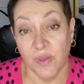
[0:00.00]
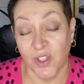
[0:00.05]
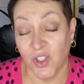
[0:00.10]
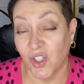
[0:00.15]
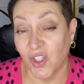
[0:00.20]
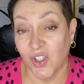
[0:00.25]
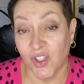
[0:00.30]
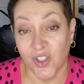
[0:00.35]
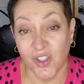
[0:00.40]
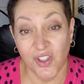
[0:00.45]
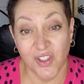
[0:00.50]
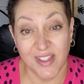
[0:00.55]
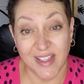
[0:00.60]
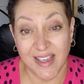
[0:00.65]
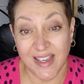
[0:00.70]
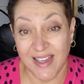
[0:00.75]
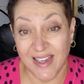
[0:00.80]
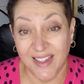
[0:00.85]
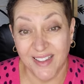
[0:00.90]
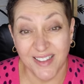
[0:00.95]
which is just to
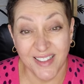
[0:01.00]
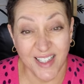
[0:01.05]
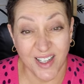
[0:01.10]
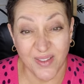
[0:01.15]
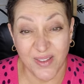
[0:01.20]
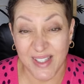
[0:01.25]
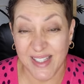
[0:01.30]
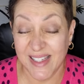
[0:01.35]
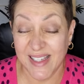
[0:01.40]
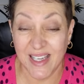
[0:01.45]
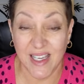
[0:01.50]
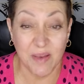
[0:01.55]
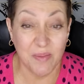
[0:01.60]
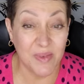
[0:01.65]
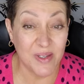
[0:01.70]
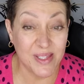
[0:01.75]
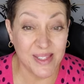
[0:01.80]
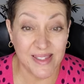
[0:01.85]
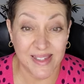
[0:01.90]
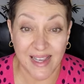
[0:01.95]
heal you and to
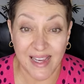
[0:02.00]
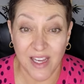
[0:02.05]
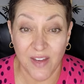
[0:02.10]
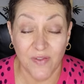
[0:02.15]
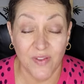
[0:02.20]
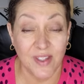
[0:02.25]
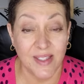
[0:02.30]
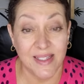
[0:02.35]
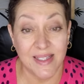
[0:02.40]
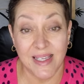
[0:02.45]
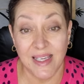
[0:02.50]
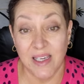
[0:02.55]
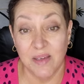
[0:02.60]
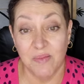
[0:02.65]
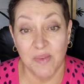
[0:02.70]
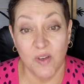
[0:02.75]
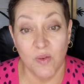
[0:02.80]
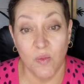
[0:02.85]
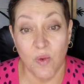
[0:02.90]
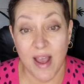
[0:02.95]
keep you safe and to
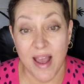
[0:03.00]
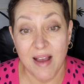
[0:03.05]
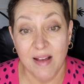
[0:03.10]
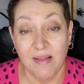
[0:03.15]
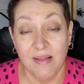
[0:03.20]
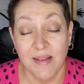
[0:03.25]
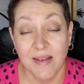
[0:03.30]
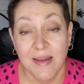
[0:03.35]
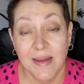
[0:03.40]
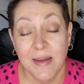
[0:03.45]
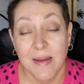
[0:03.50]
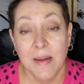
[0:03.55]
keep you well.